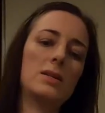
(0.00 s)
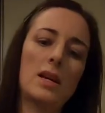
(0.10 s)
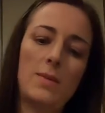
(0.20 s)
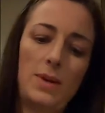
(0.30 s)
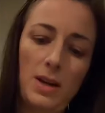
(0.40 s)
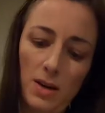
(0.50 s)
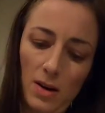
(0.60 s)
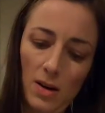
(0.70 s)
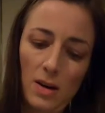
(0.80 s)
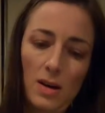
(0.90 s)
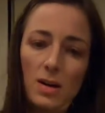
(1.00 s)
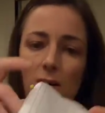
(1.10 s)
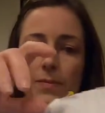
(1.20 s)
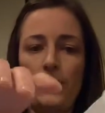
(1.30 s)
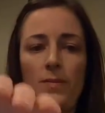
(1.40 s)
stop here.
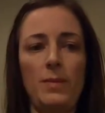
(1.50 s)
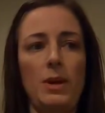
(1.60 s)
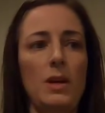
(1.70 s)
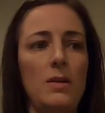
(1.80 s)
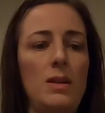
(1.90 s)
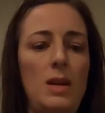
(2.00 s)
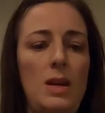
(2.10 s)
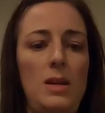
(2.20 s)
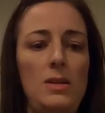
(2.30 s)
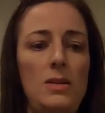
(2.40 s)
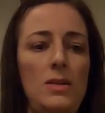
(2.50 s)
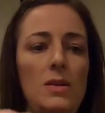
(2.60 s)
But yeah, as you